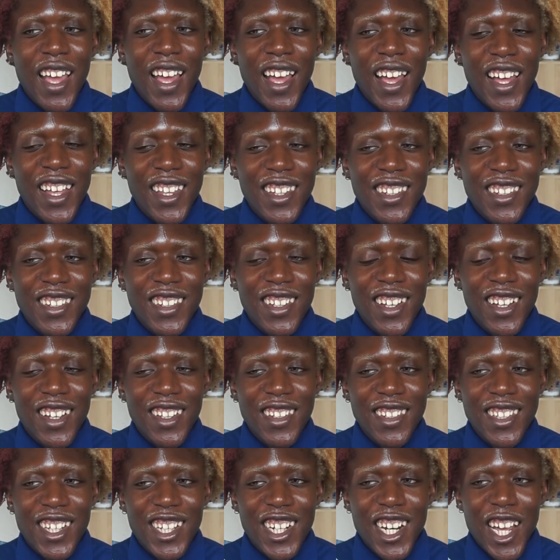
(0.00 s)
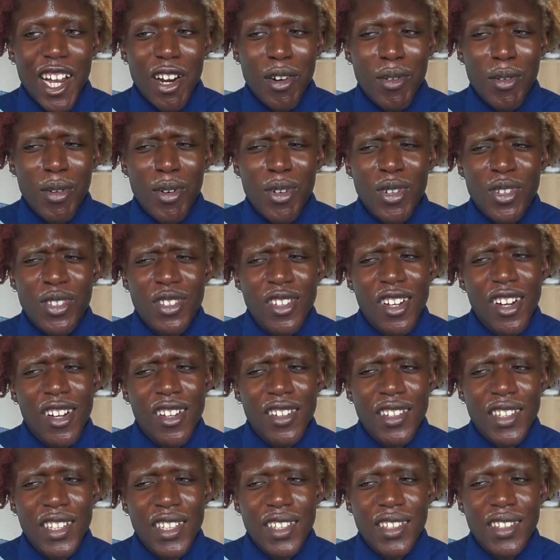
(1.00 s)
And then I wrote
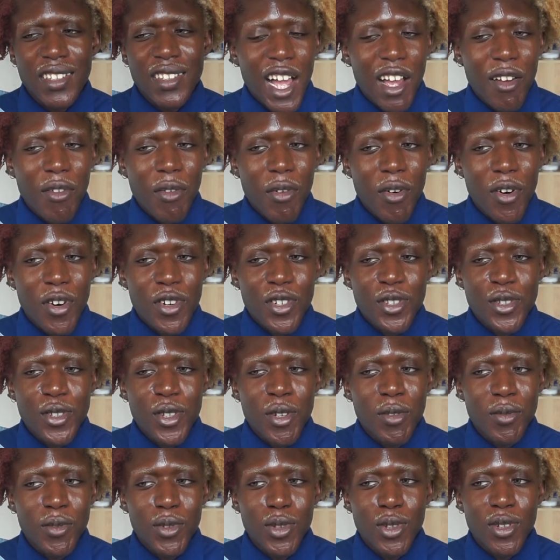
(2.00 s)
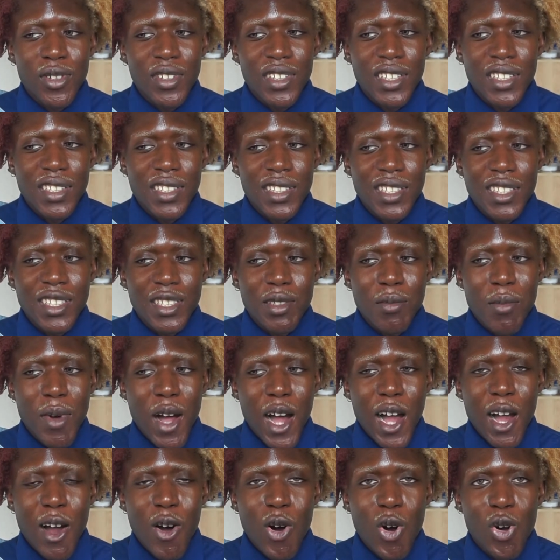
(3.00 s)
on it, like, first of all, this is
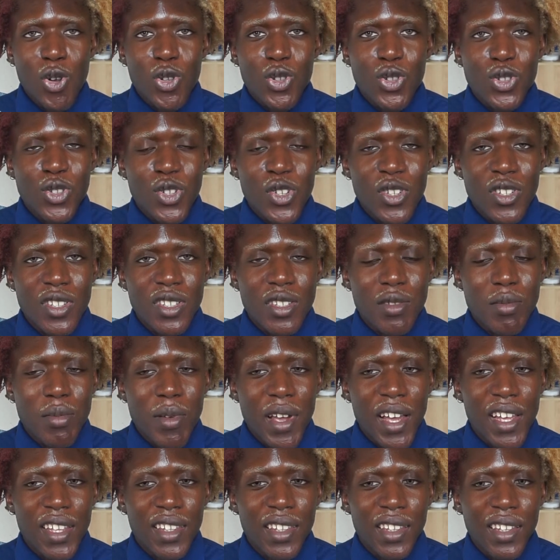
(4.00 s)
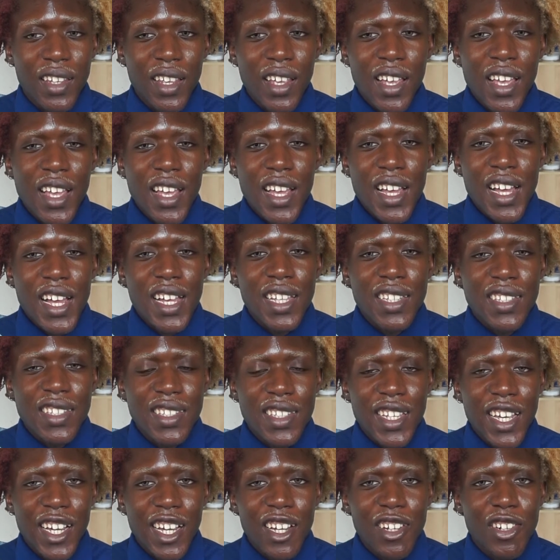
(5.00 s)
my own saucepan, and
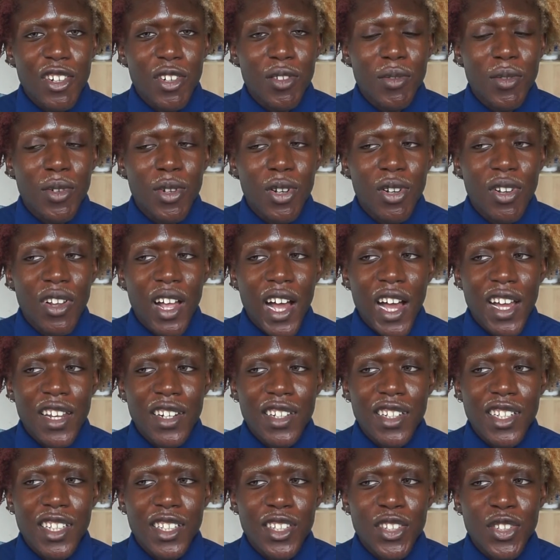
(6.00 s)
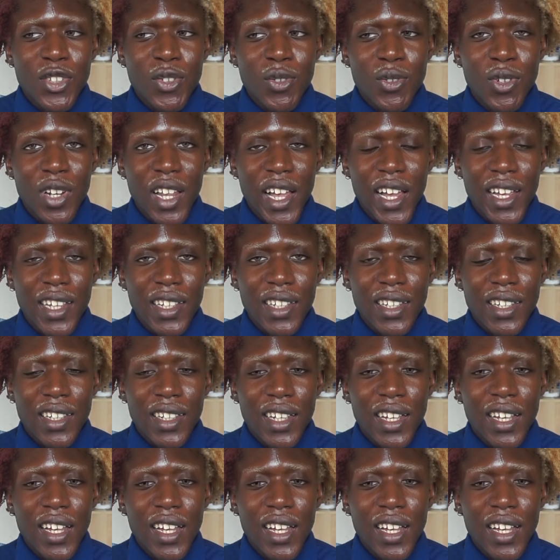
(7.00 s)
second of all, I need to like